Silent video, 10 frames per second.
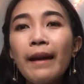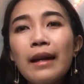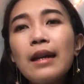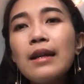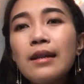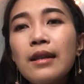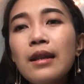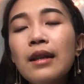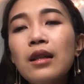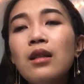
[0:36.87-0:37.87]

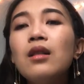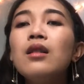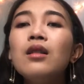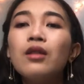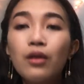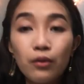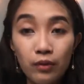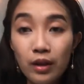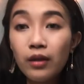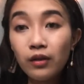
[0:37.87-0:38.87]
easy
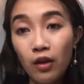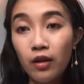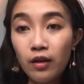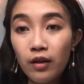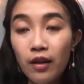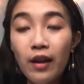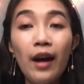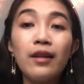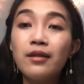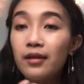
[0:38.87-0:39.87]
Korean look
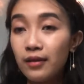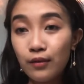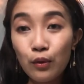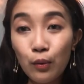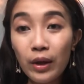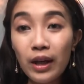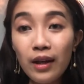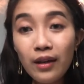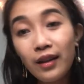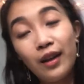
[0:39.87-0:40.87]
that
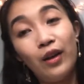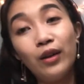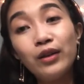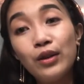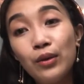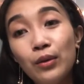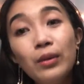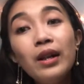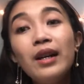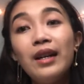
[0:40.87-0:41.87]
we can all
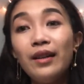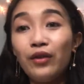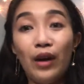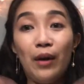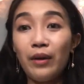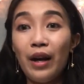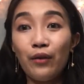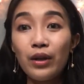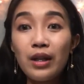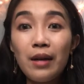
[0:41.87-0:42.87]
do for our
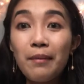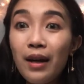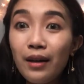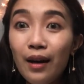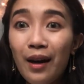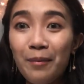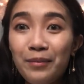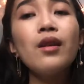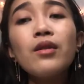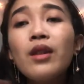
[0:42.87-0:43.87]
everyday makeup.
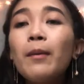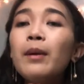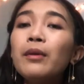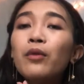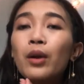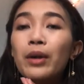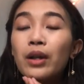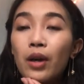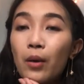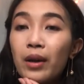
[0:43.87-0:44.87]
So Shabda, before we
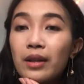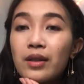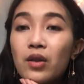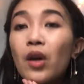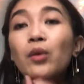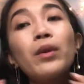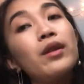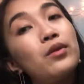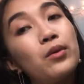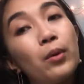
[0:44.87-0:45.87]
go and start with the
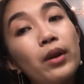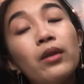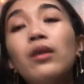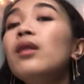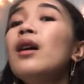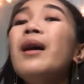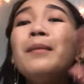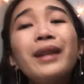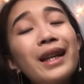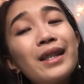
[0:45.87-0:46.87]
tutorial,
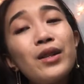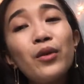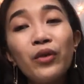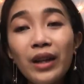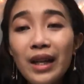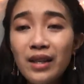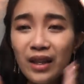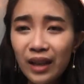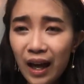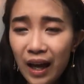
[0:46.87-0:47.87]
please don't forget to
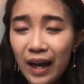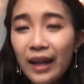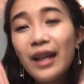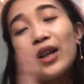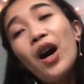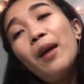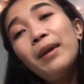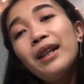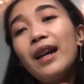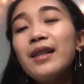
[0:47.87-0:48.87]
like,
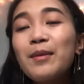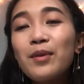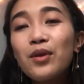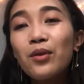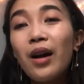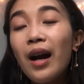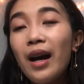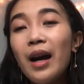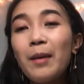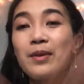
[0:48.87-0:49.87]
comment, and
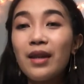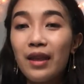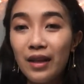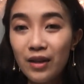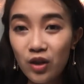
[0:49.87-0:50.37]
subscribe to this